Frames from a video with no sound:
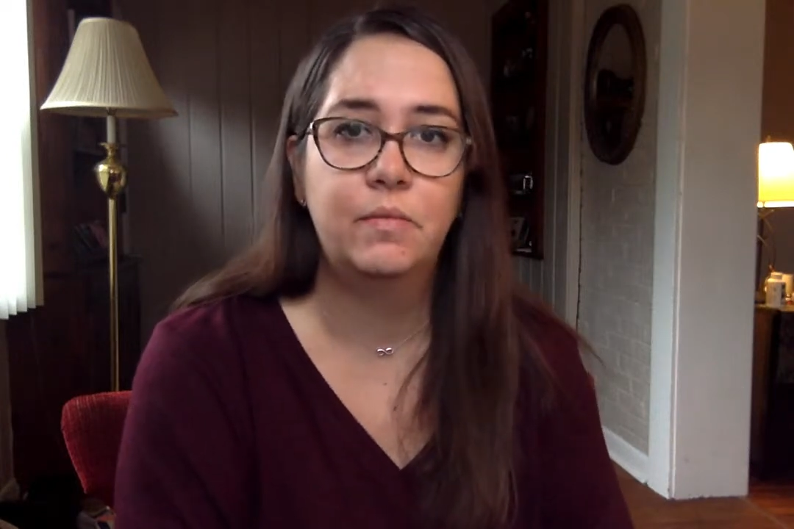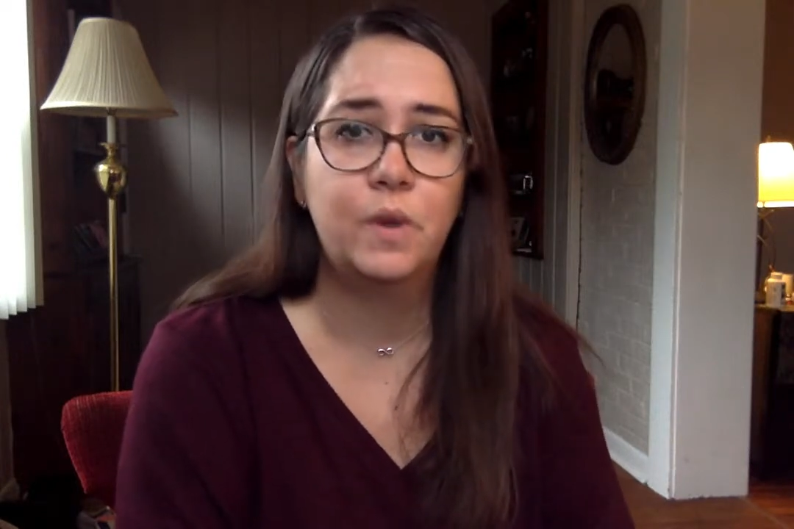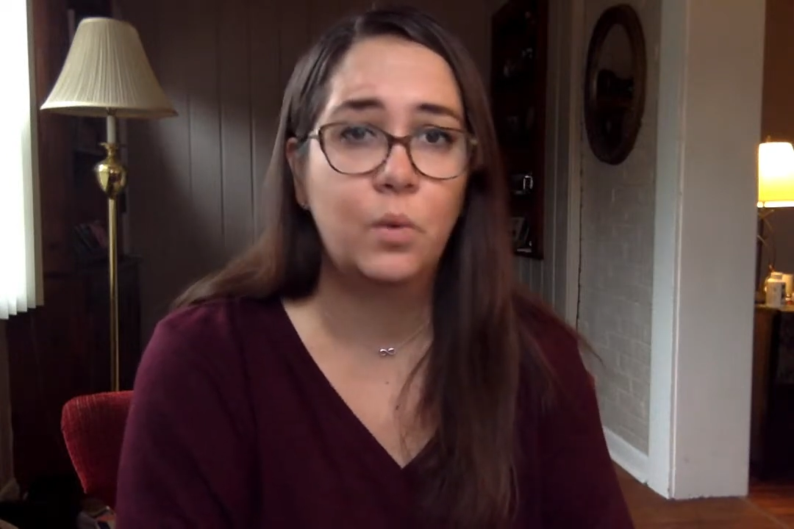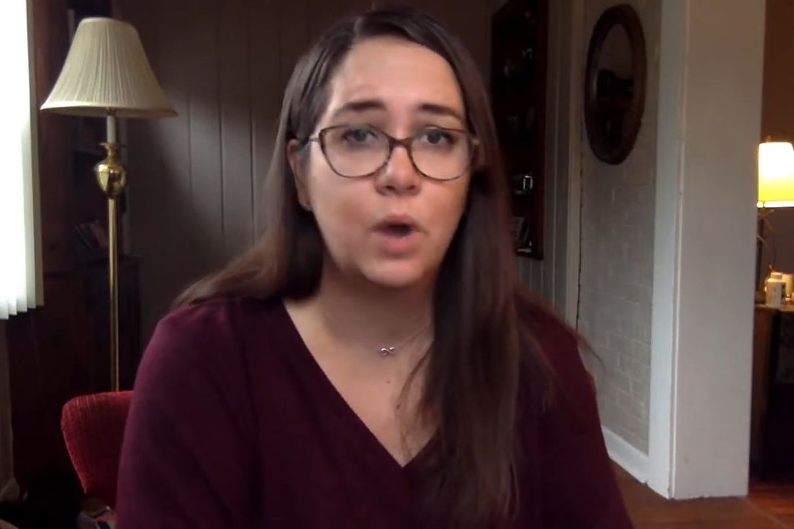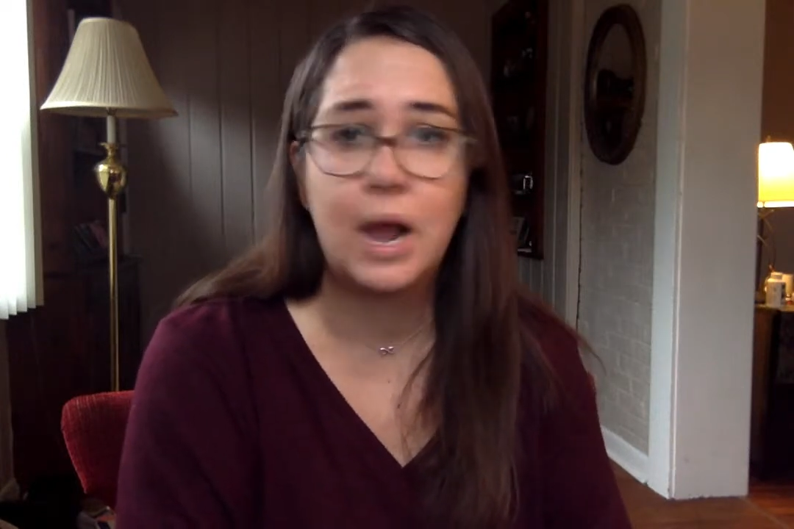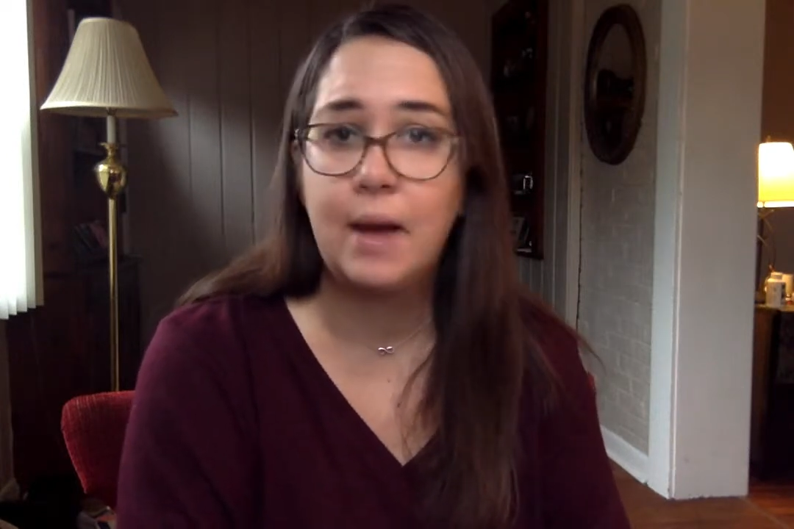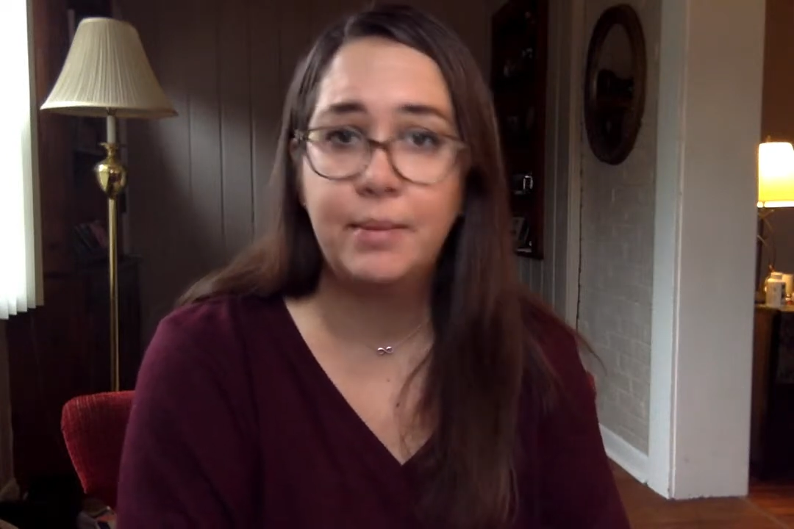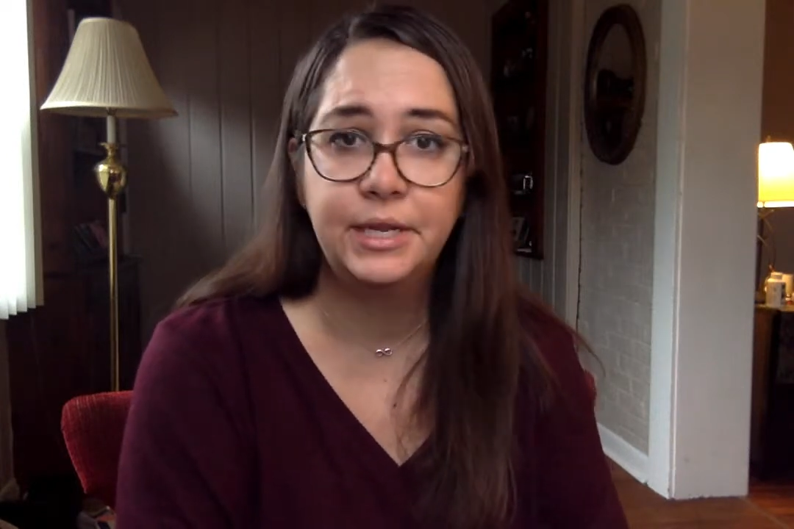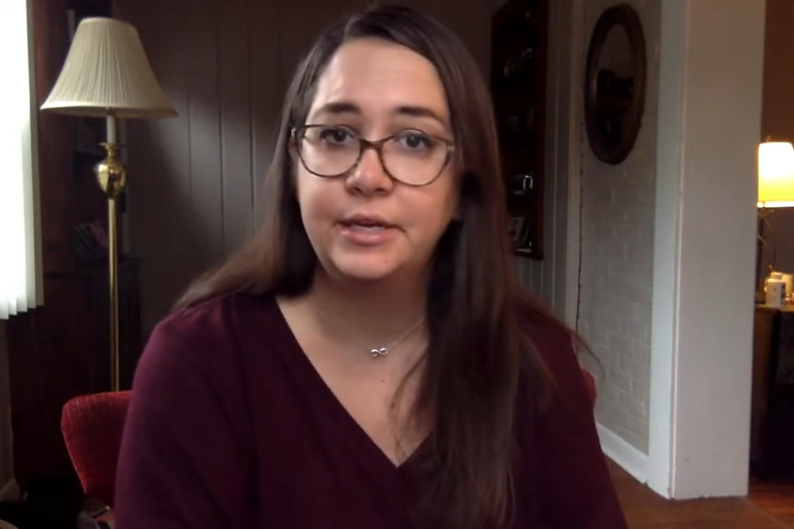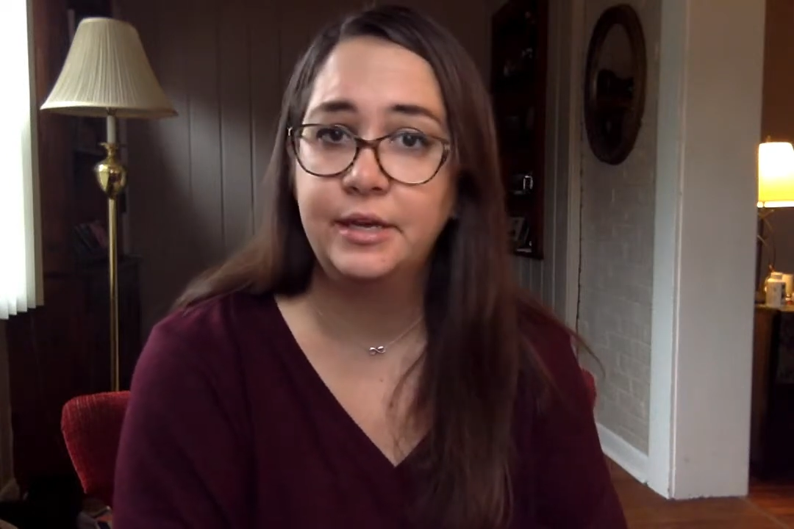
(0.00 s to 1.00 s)
that were
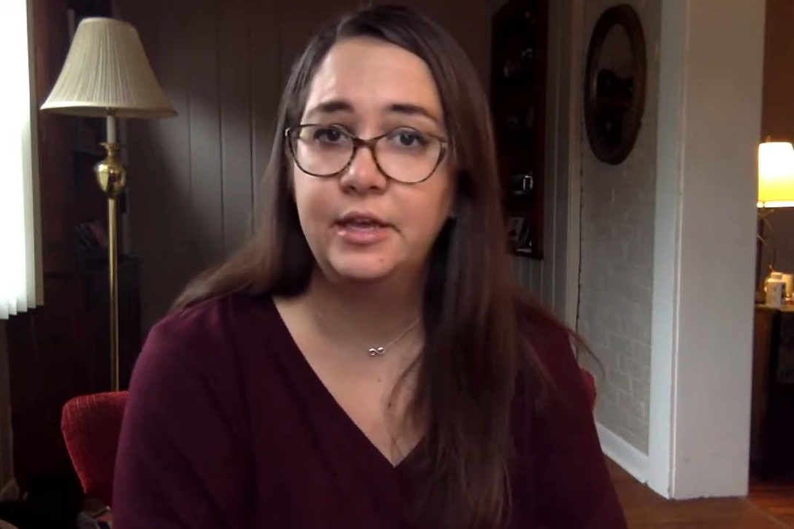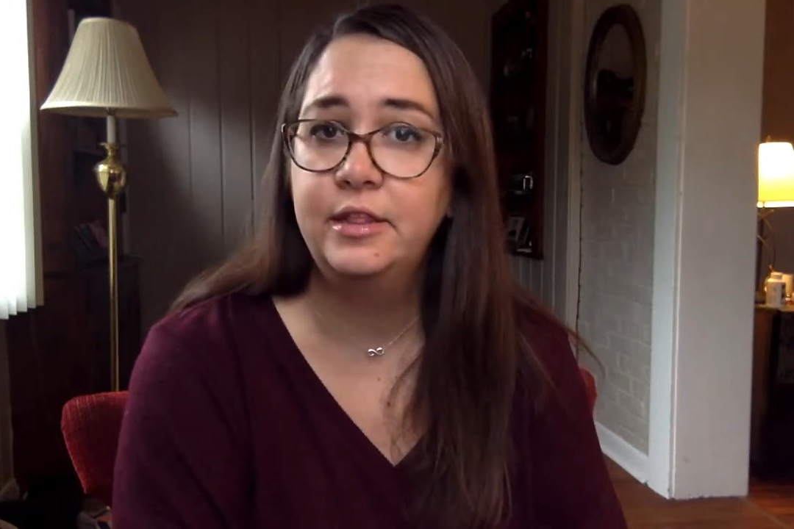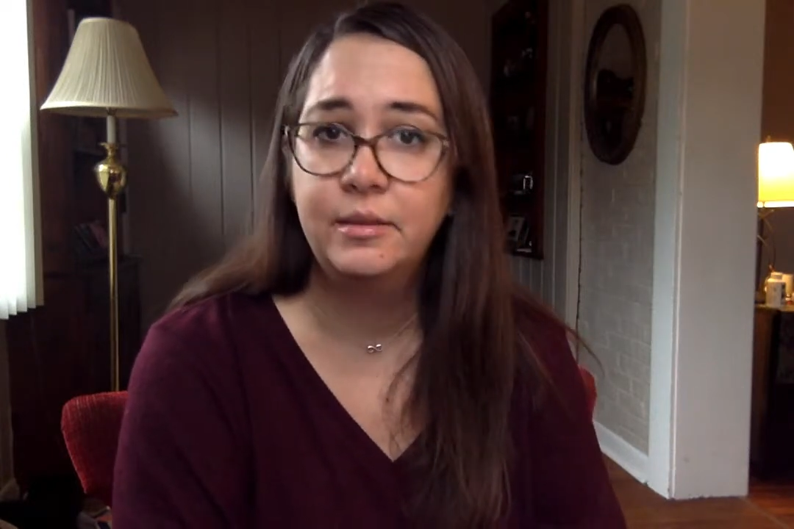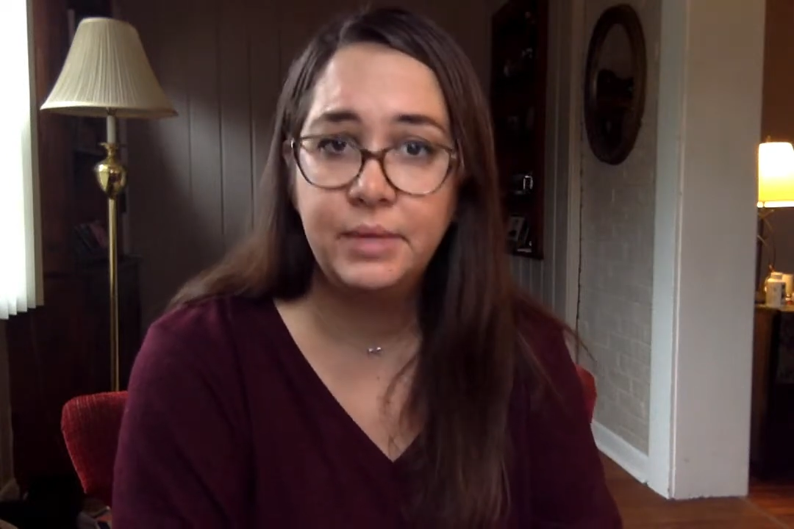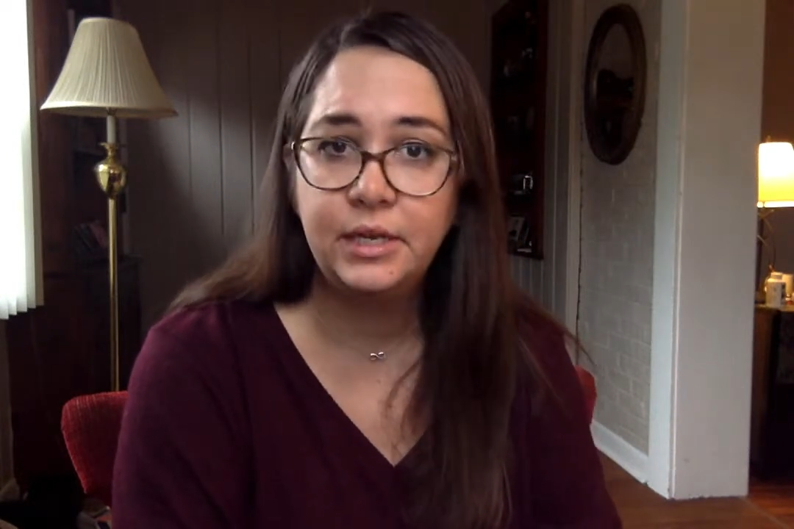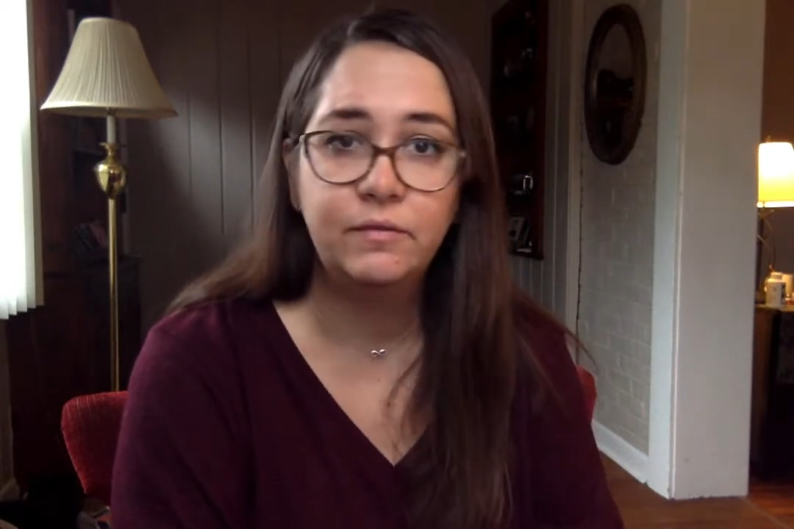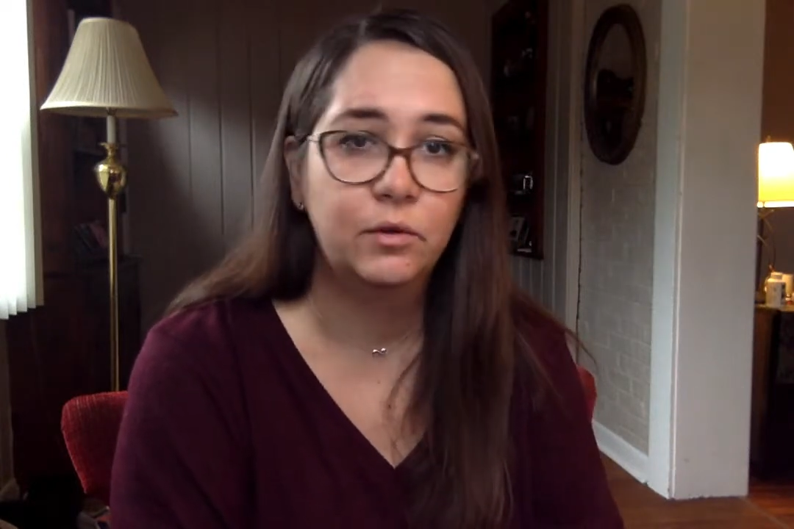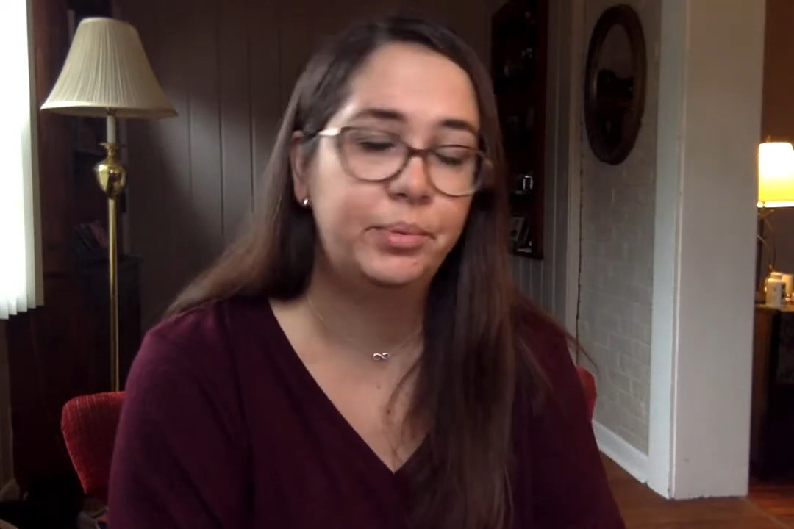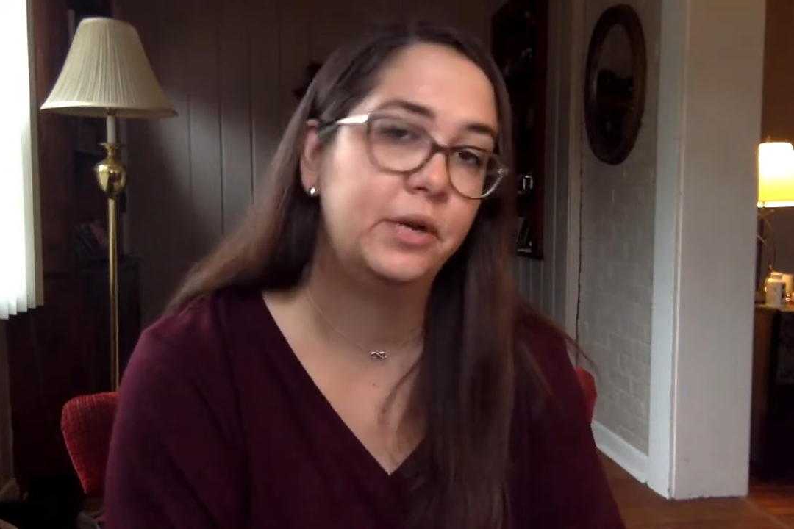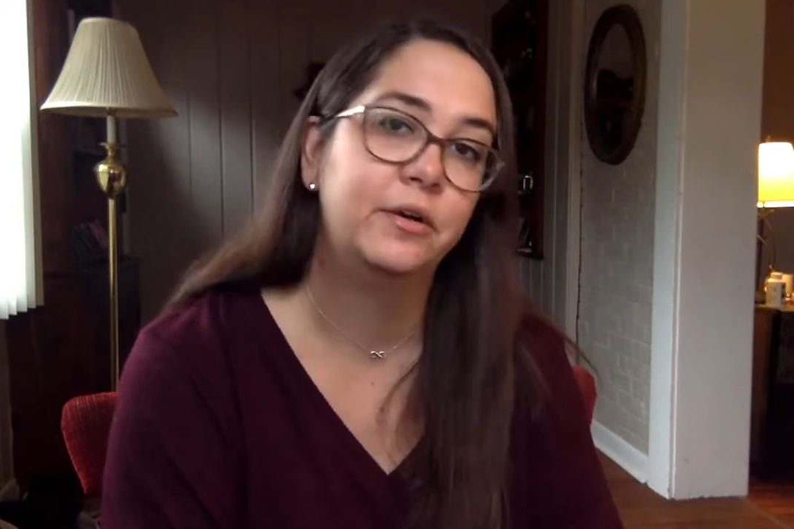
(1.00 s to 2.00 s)
happening in the medieval
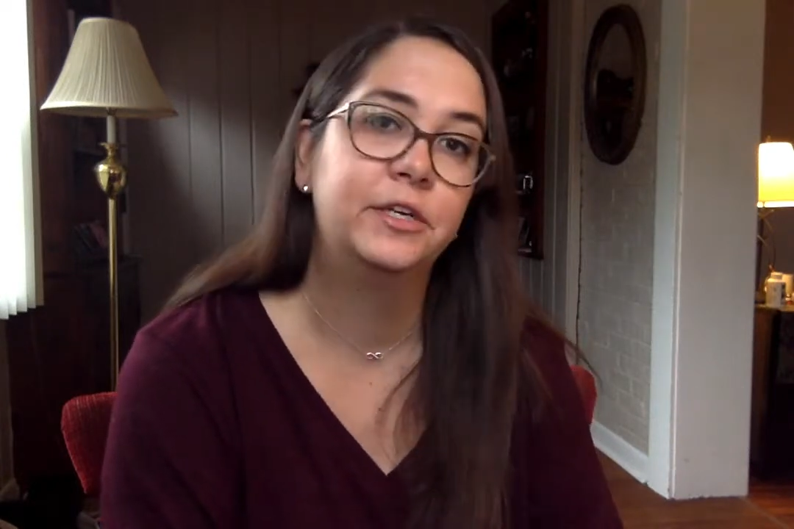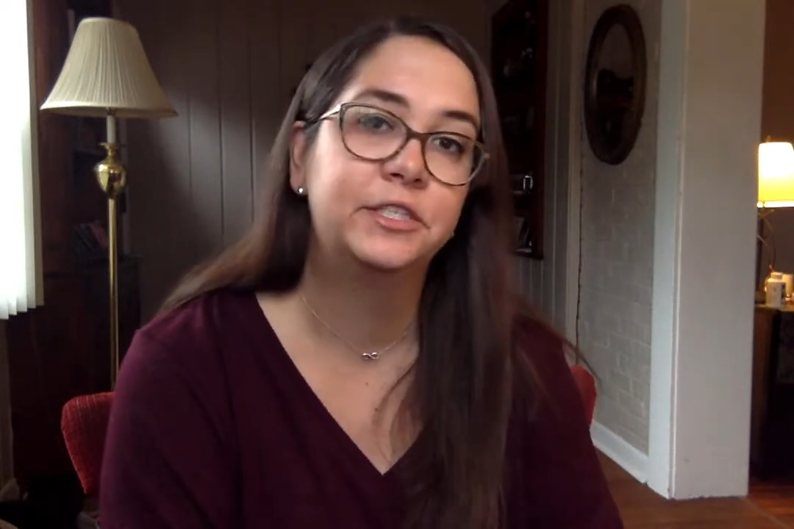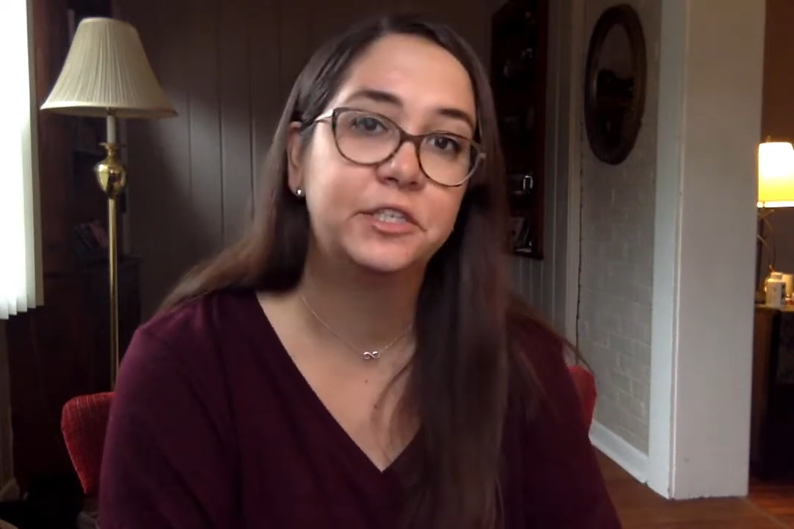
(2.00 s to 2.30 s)
period,